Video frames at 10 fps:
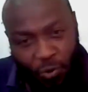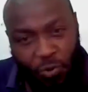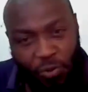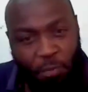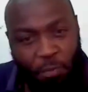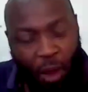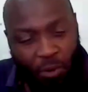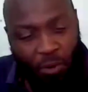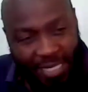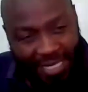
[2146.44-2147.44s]

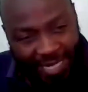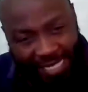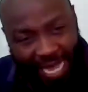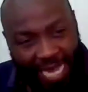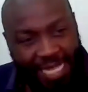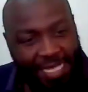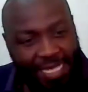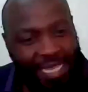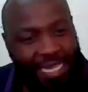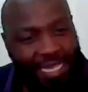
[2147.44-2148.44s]
surmount the challenges
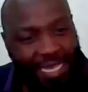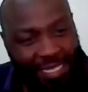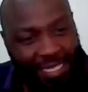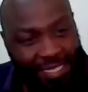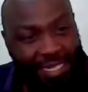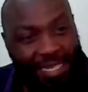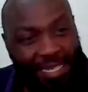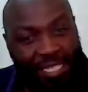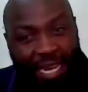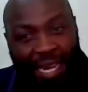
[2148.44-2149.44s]
that exist
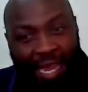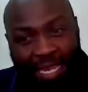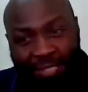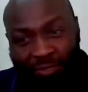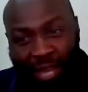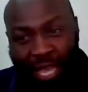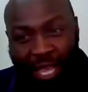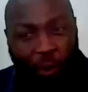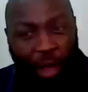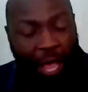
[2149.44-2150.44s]
initially in identifying
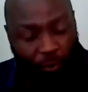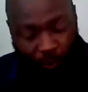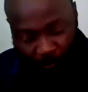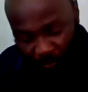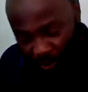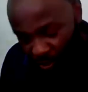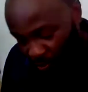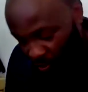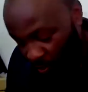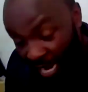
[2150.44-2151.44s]
where
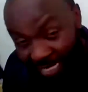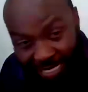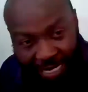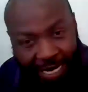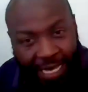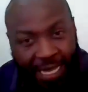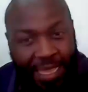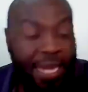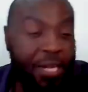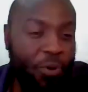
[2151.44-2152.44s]
you are,
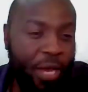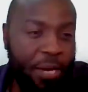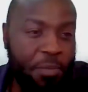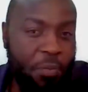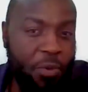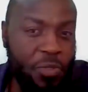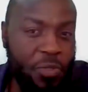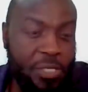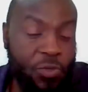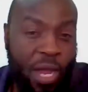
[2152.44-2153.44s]
then you can be able to
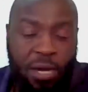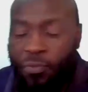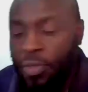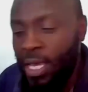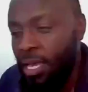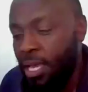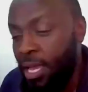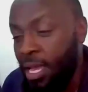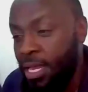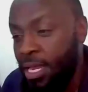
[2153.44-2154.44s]
start. So one of the
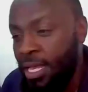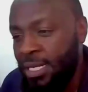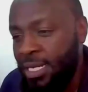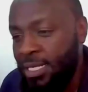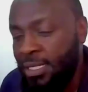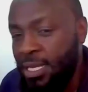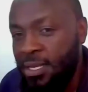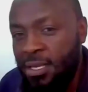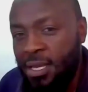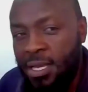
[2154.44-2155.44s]
areas that I see
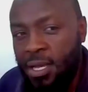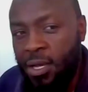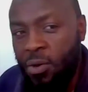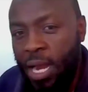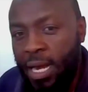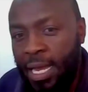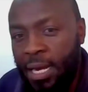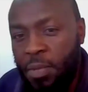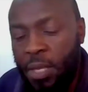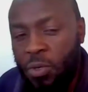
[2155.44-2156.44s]
one can
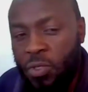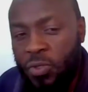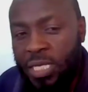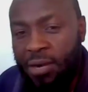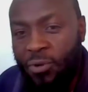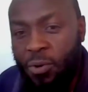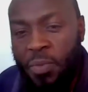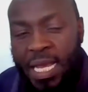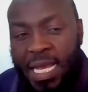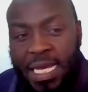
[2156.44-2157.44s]
be able to start from
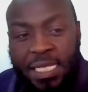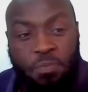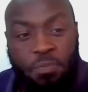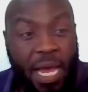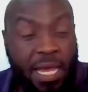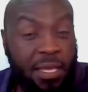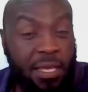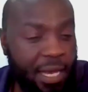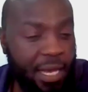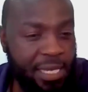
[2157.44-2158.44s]
is by,
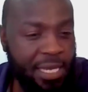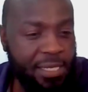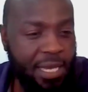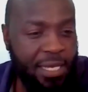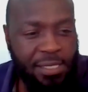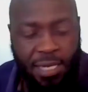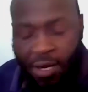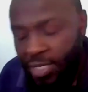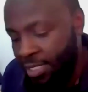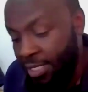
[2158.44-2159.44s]
as
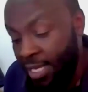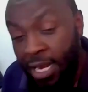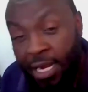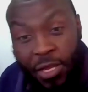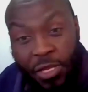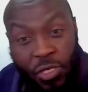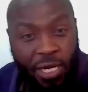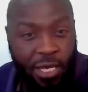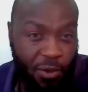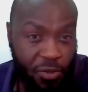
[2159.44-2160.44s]
Lewis has said,
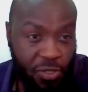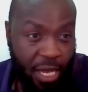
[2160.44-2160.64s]
joining those